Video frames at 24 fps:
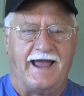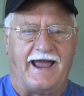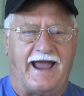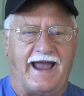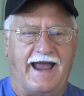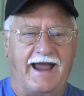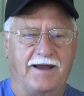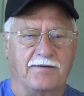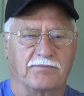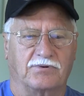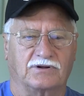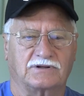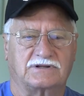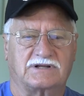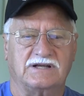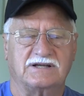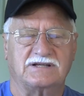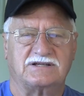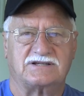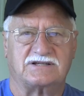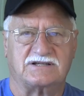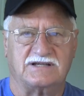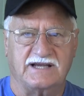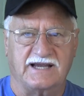able
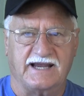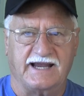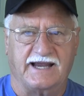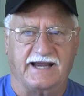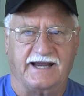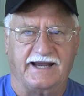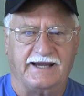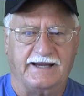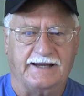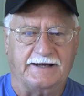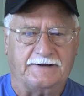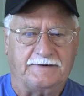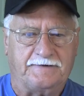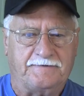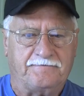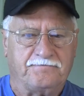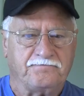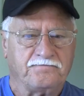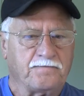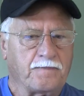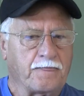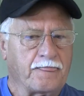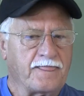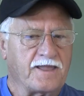to see
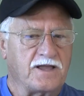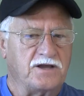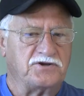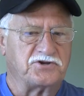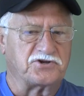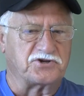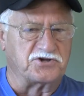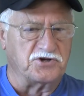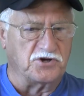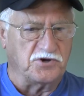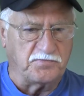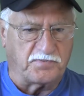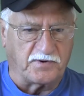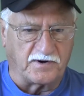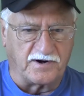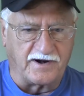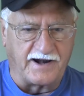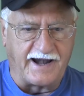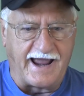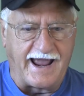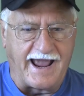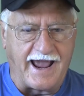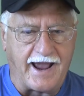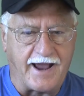
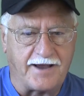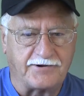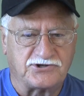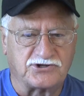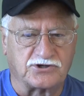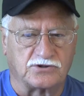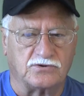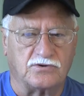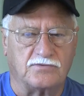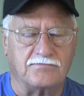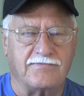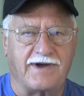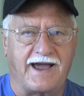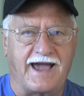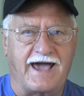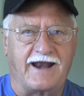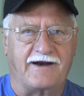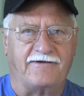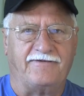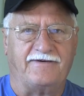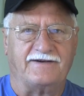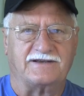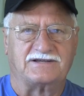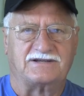supernatural
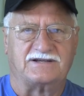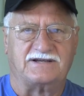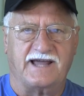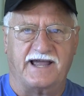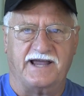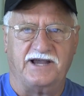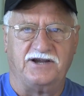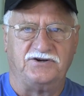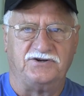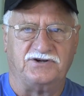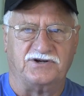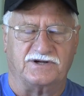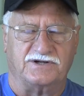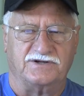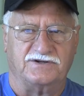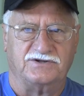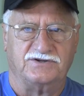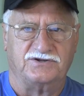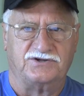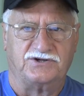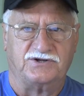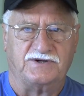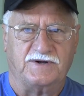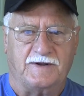
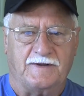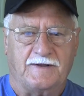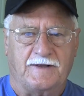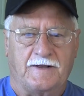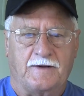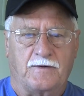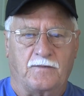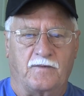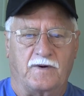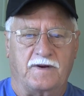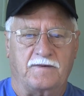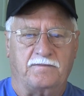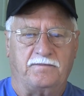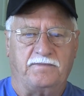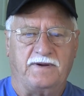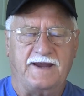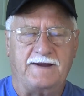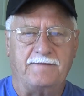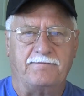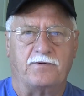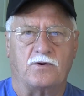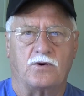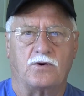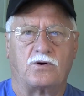manifestations when
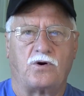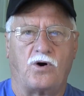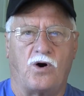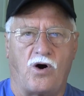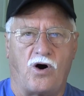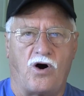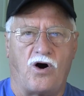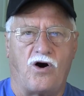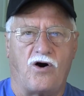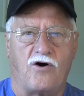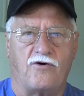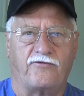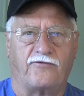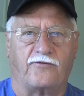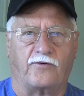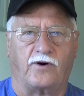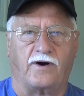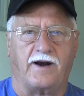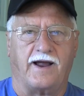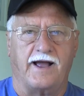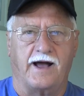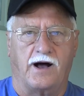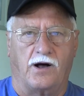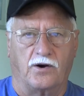people call
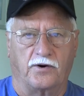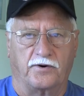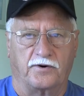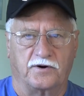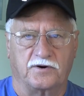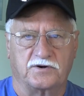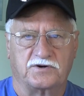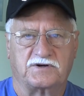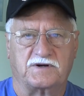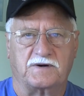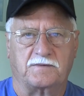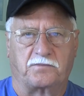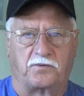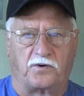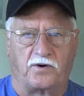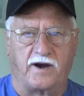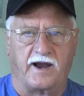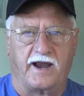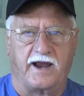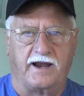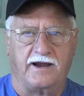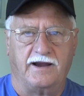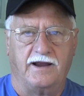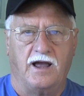for elders to
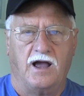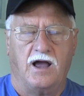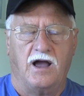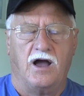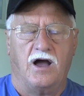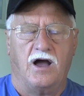pray